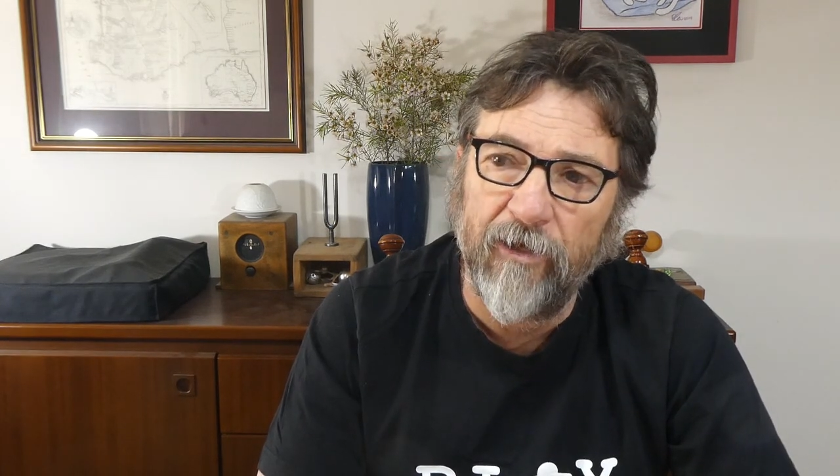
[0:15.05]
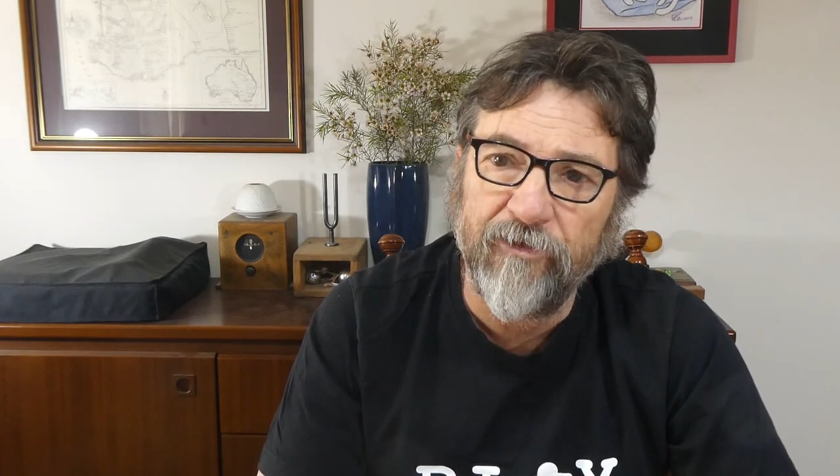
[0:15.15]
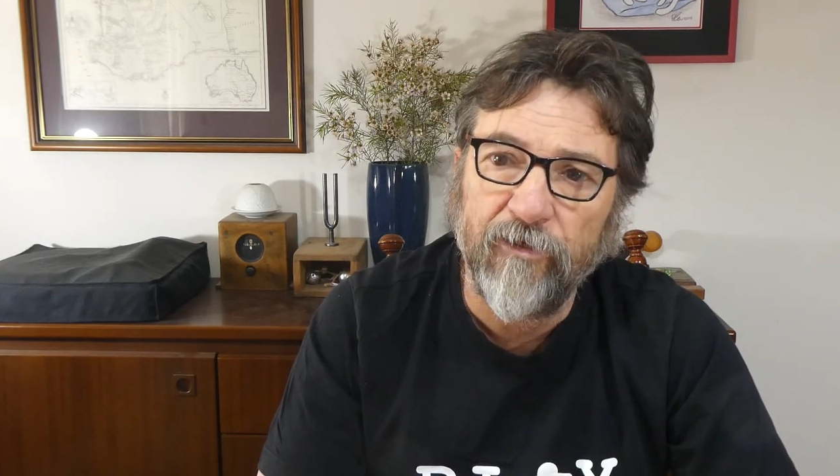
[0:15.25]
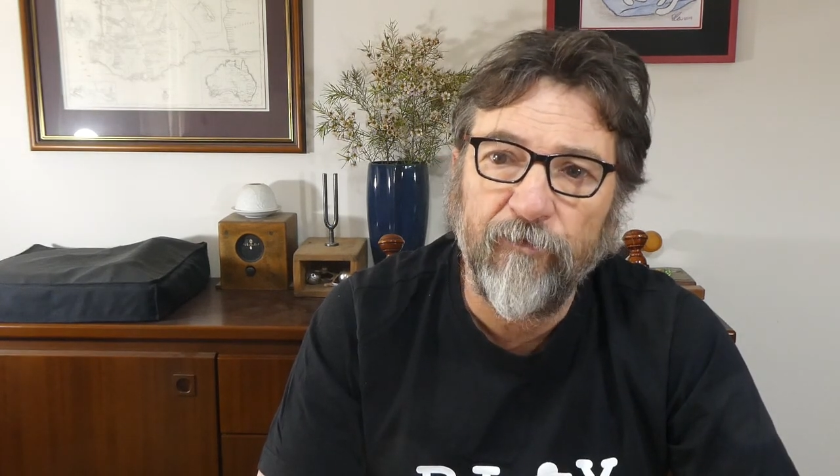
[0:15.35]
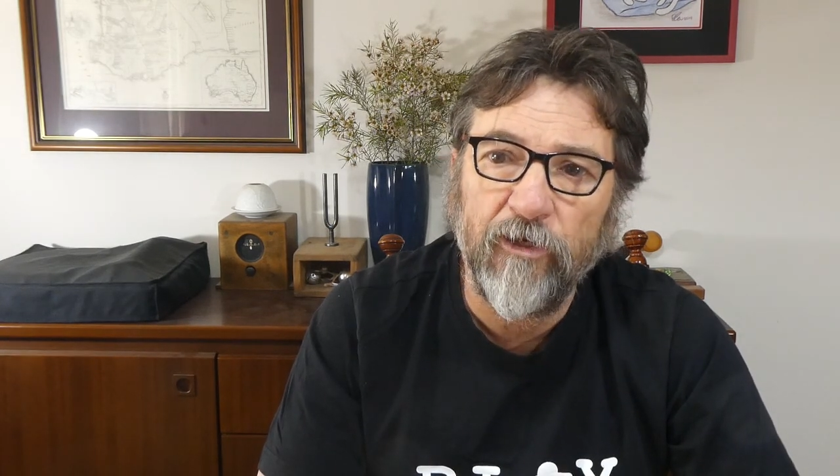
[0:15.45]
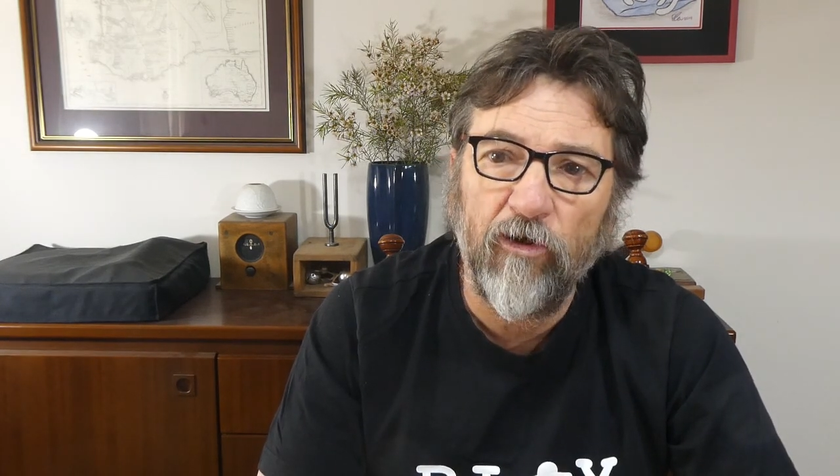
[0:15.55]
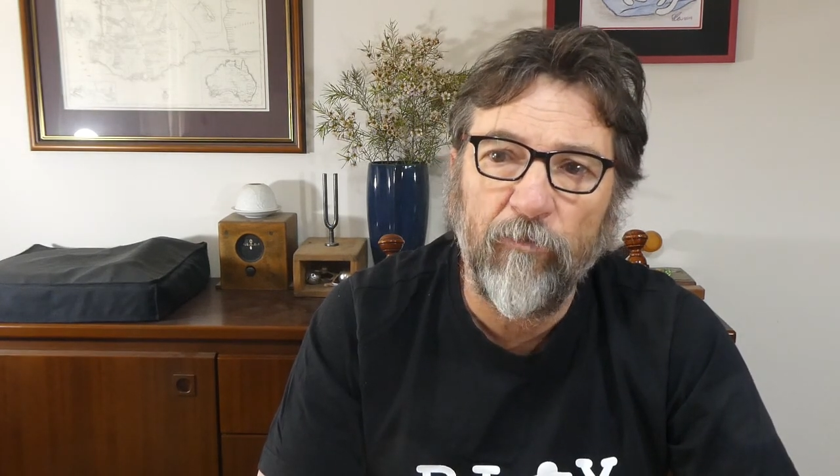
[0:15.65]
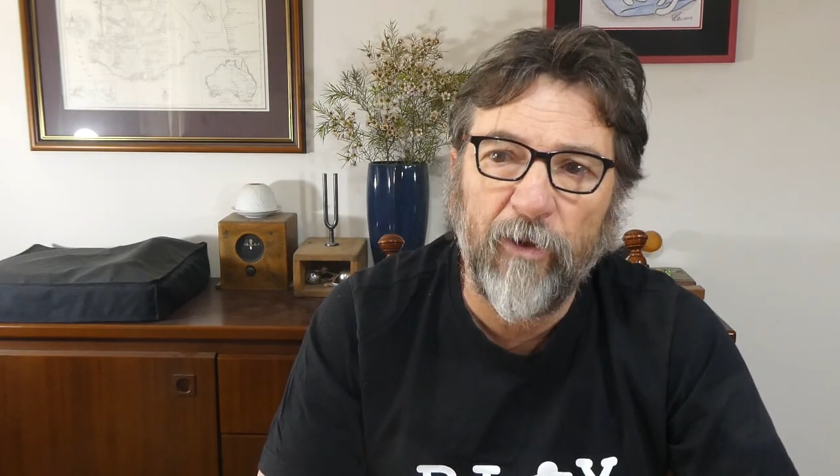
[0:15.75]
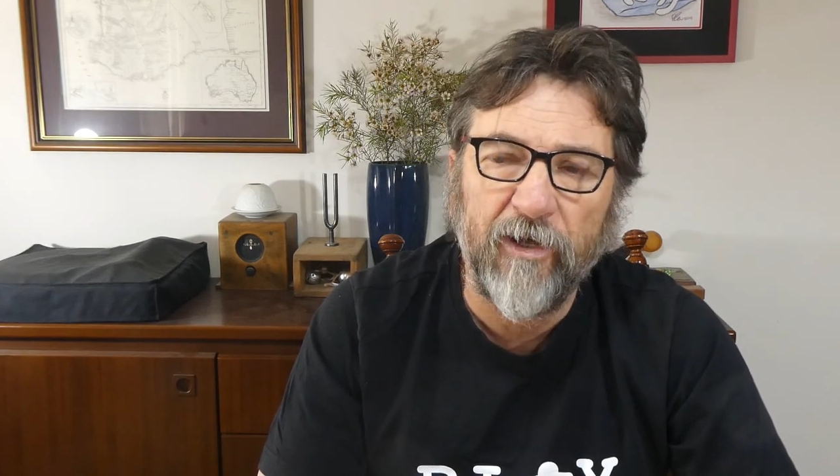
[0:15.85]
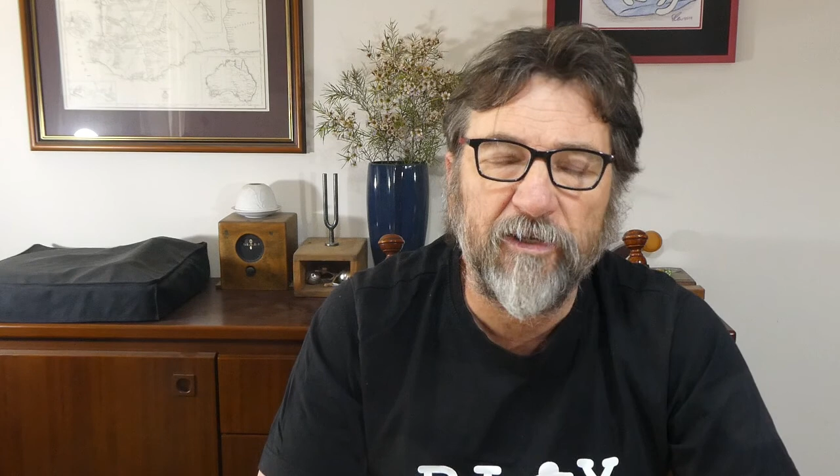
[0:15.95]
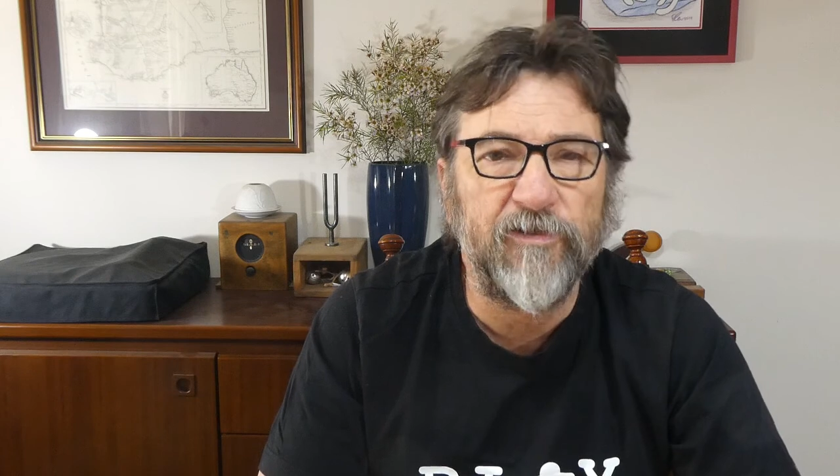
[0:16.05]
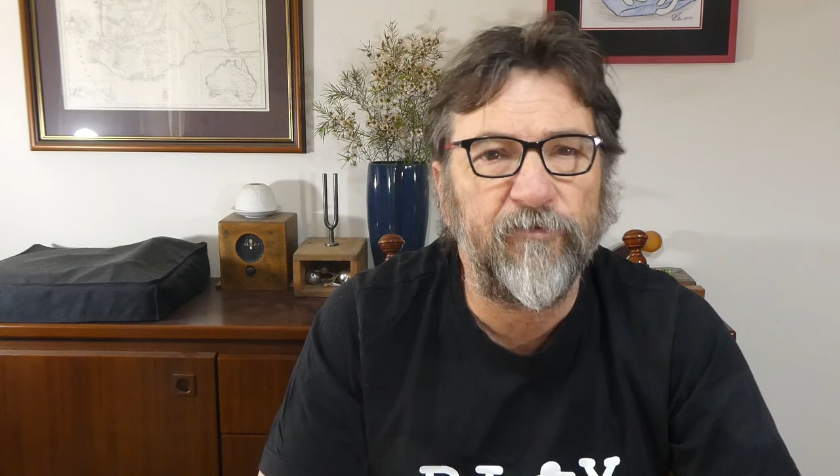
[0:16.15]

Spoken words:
did a video about his